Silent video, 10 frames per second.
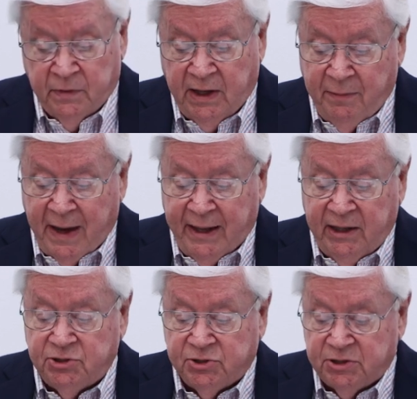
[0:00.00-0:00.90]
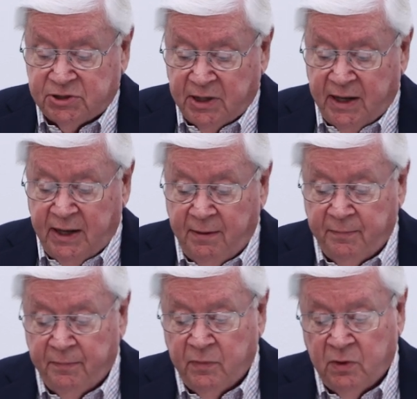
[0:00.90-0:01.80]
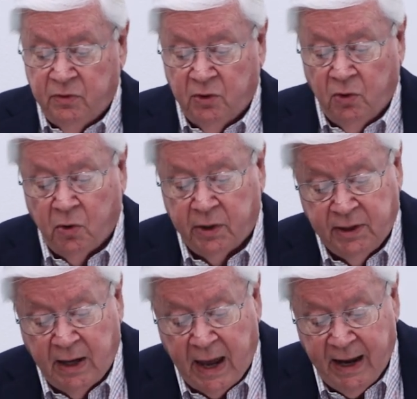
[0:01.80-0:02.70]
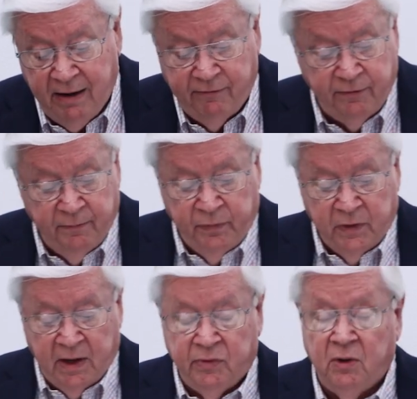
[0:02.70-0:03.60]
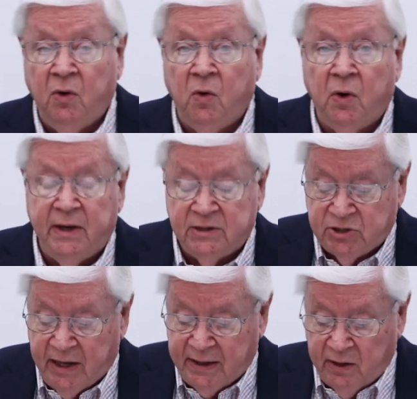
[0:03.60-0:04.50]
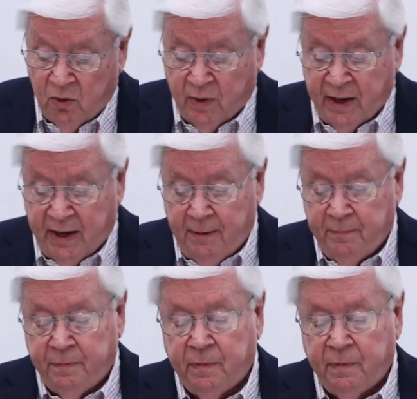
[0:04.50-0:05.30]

he managed to say, the Lord gave and the Lord has taken away.